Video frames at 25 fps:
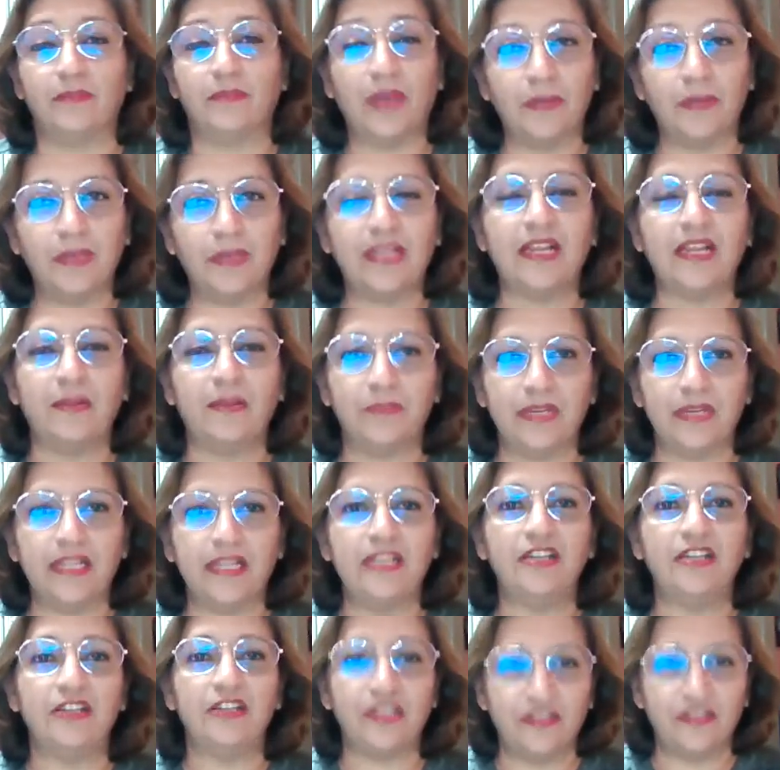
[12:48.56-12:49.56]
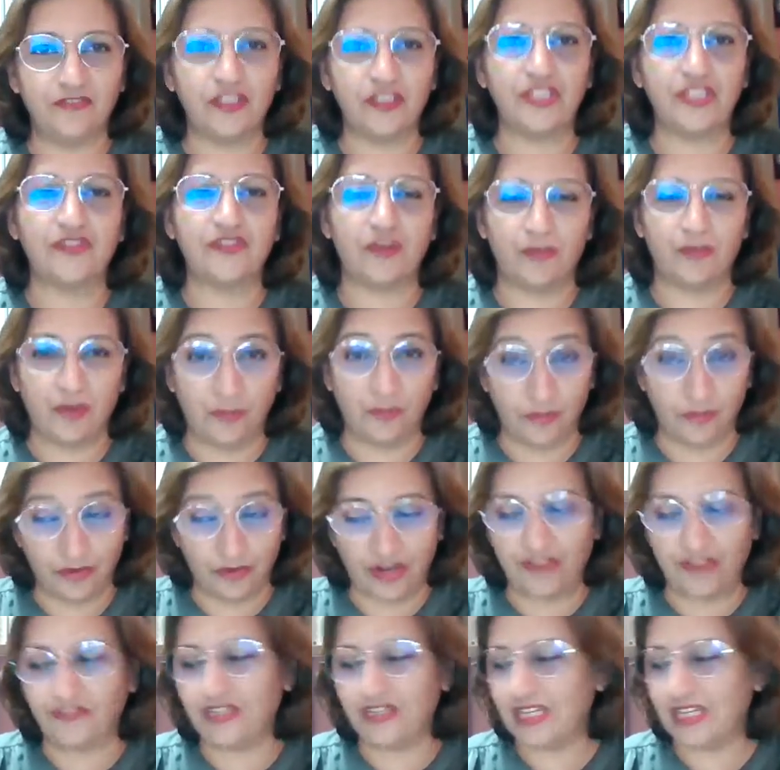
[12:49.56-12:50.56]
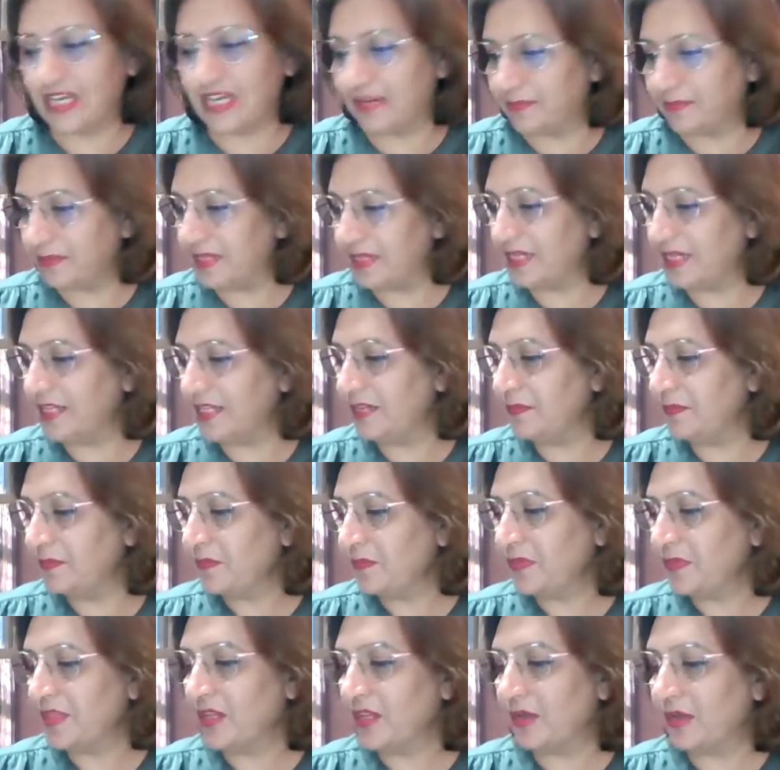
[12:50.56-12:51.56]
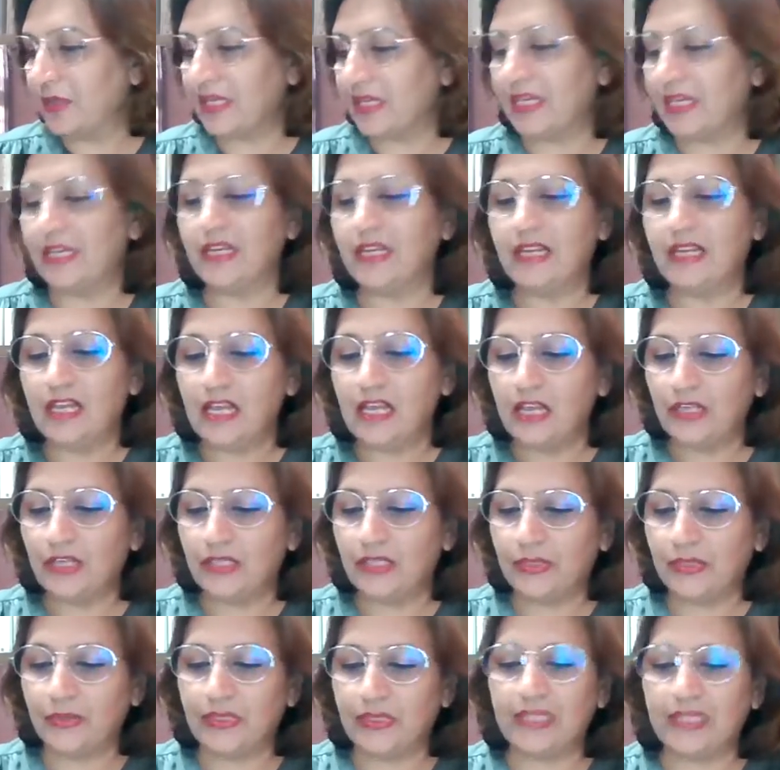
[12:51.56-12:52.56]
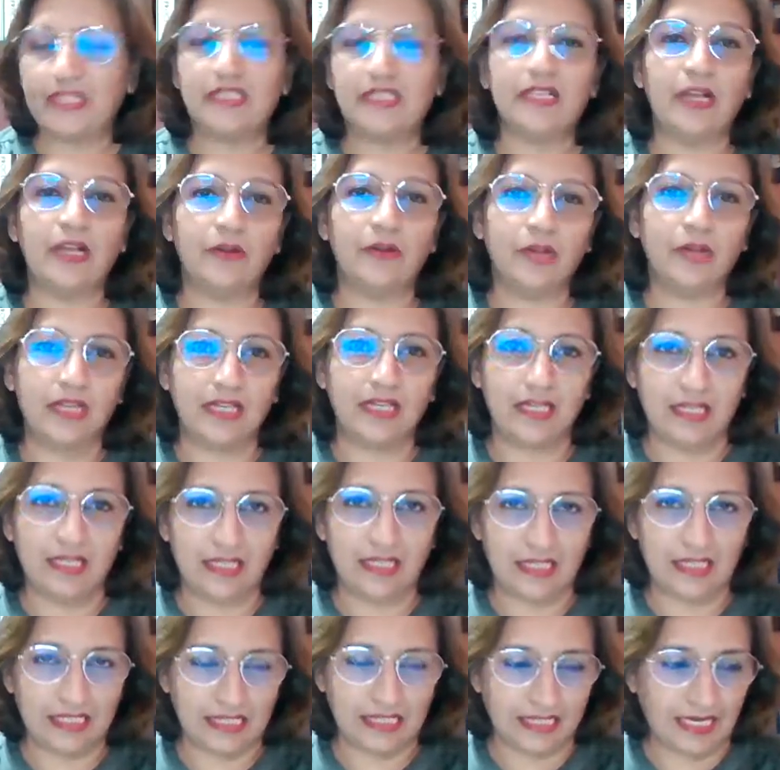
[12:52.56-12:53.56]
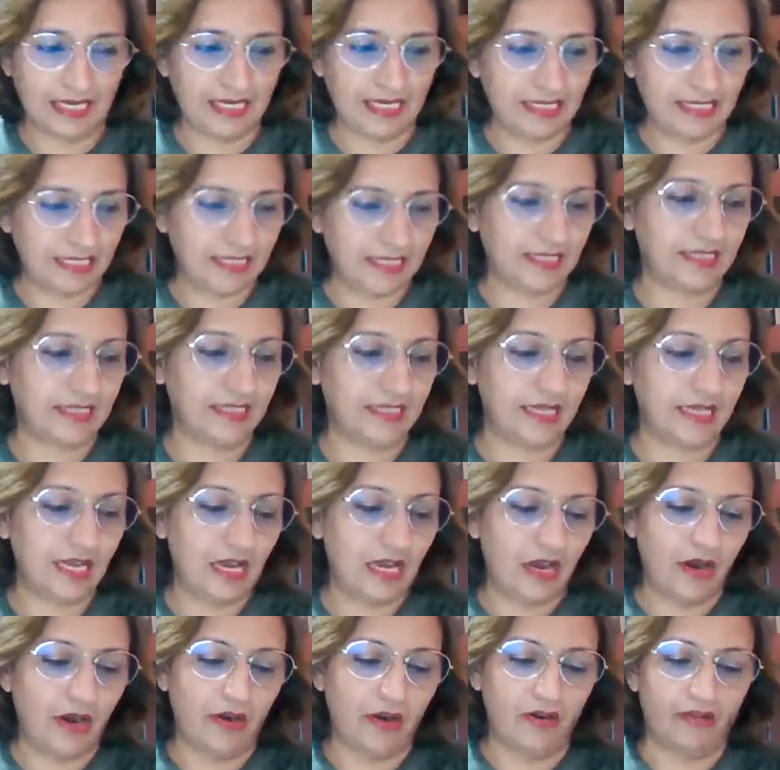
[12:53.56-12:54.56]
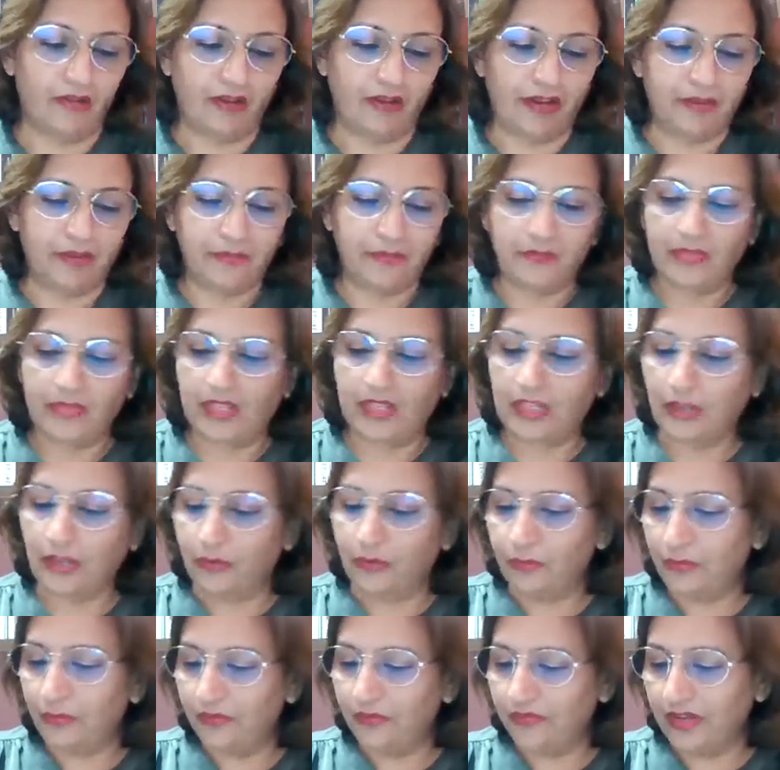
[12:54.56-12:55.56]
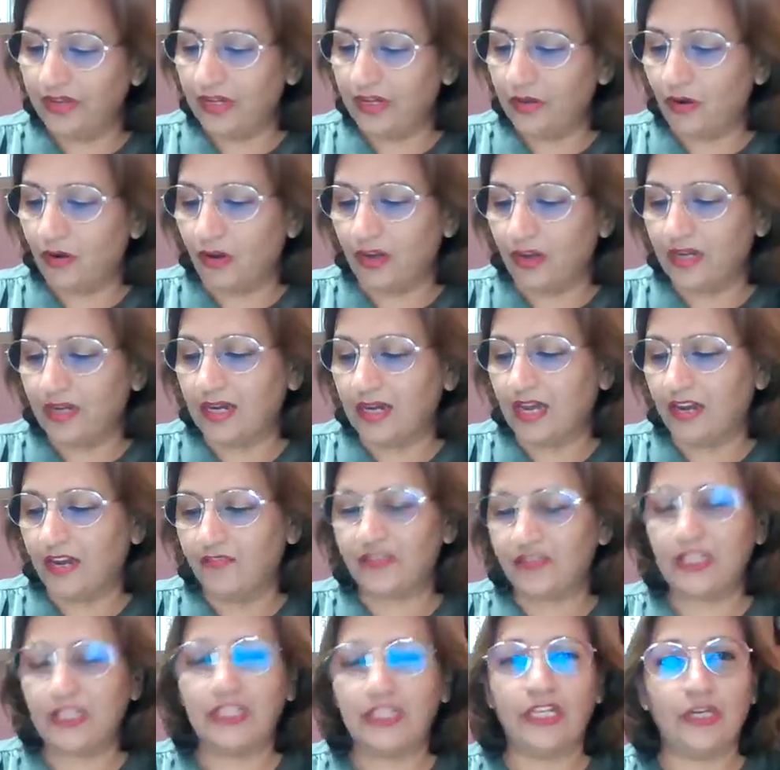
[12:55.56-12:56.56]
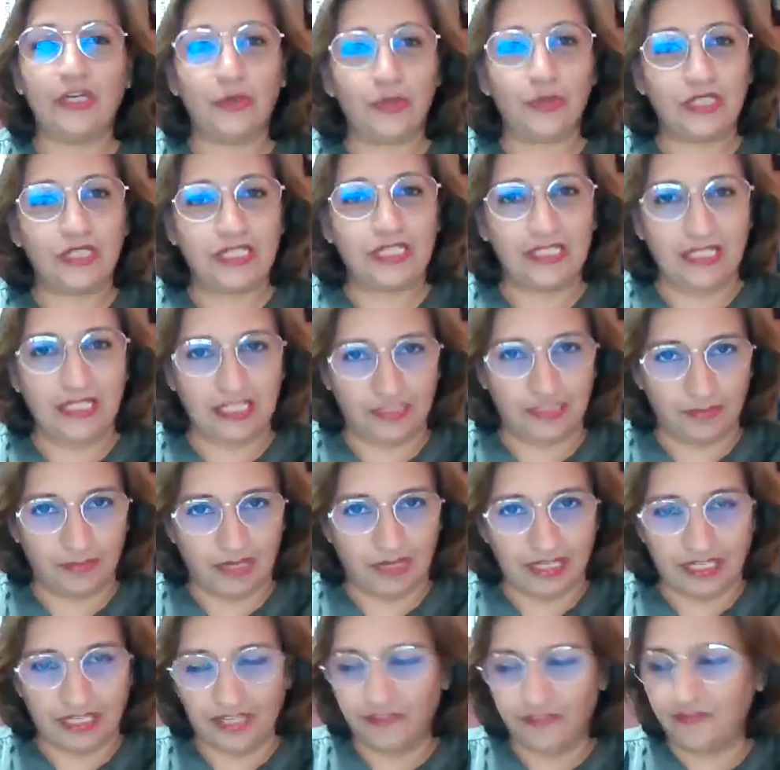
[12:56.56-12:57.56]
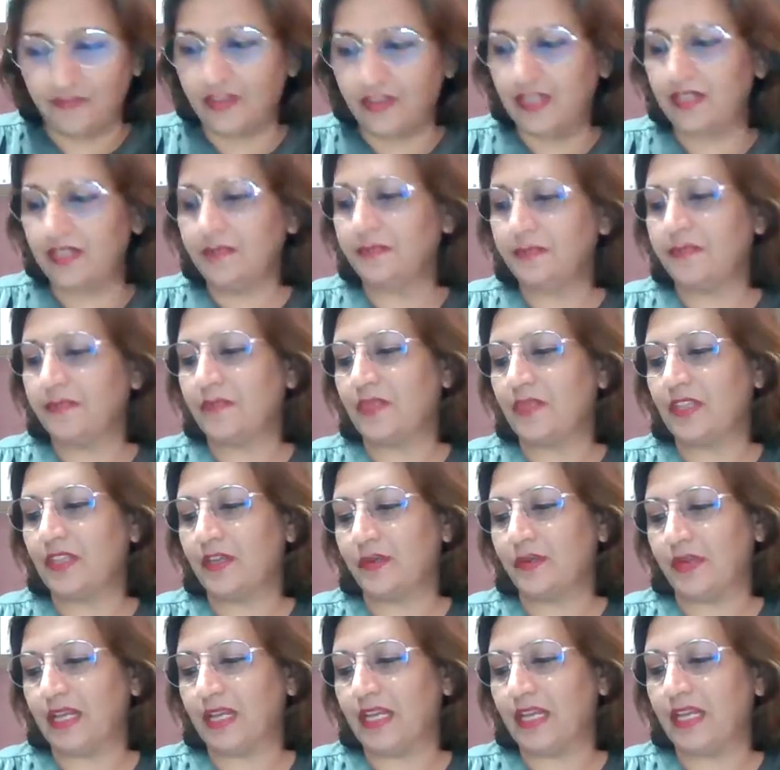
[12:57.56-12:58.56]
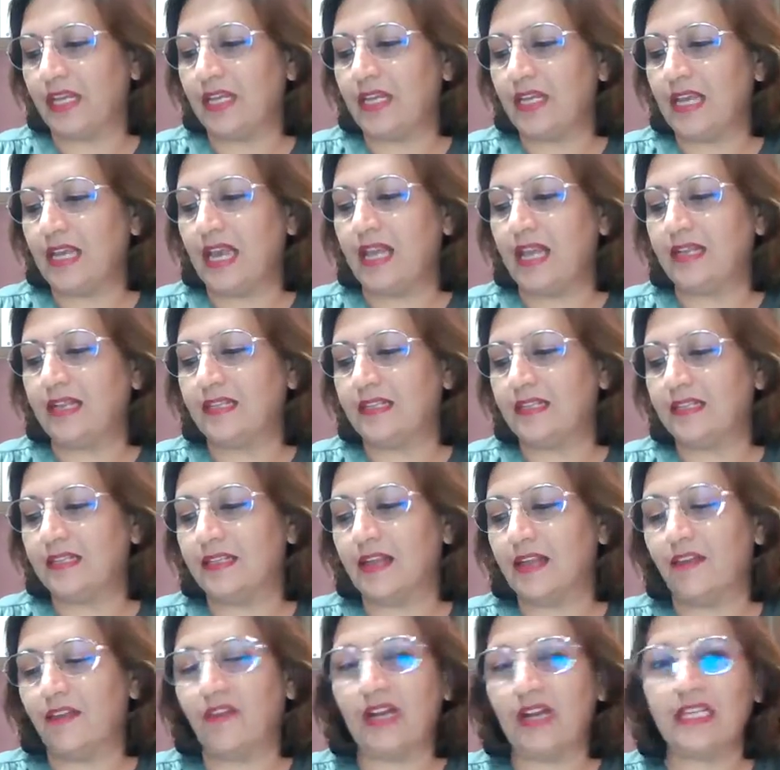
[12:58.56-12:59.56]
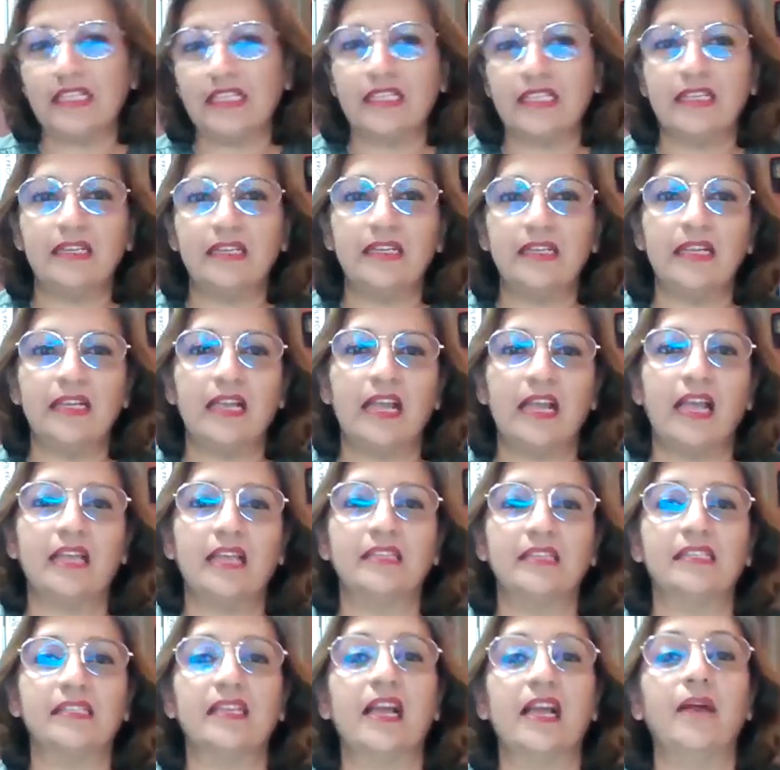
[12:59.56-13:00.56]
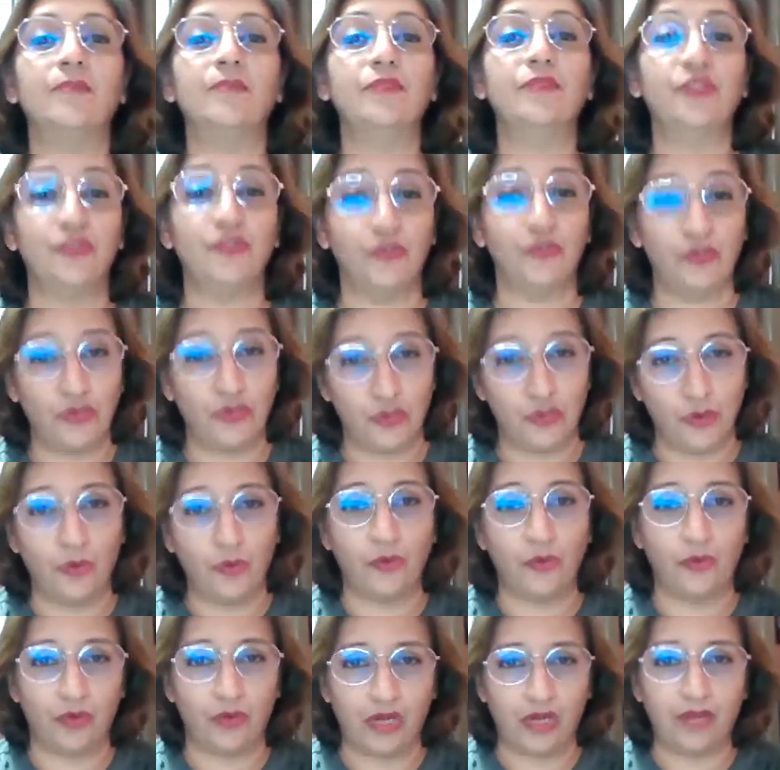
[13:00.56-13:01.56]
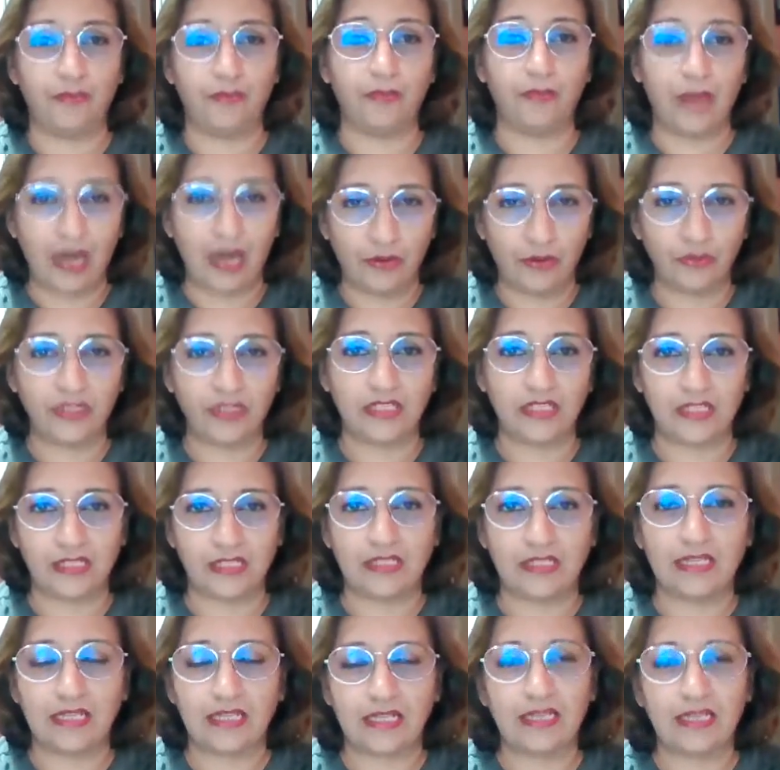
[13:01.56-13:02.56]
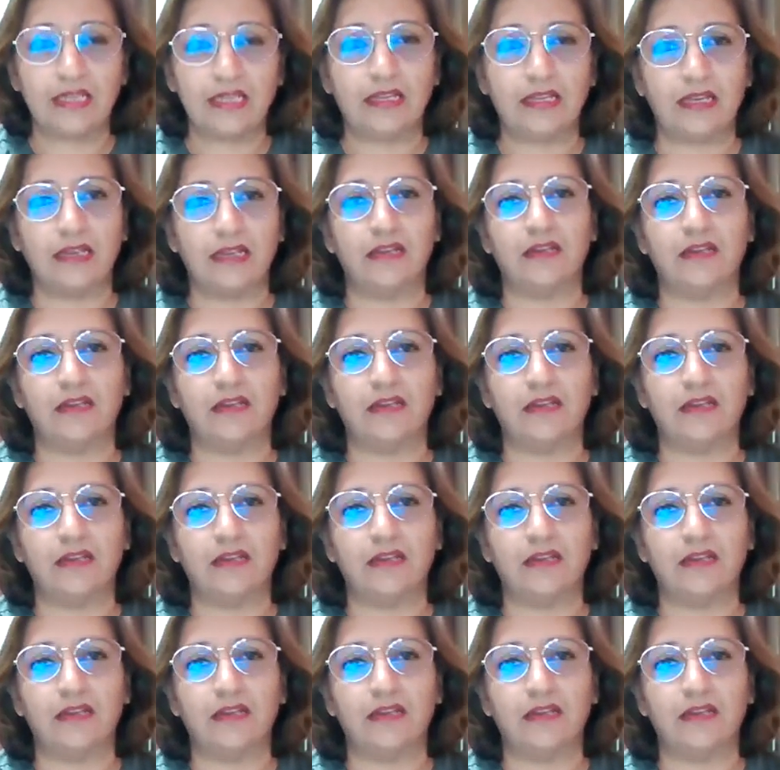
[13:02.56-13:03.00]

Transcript: public company differs from a private company. Okay, so it's now clearly stated. All right, now moving on, after the notice has been given, okay, and the director has come to know about the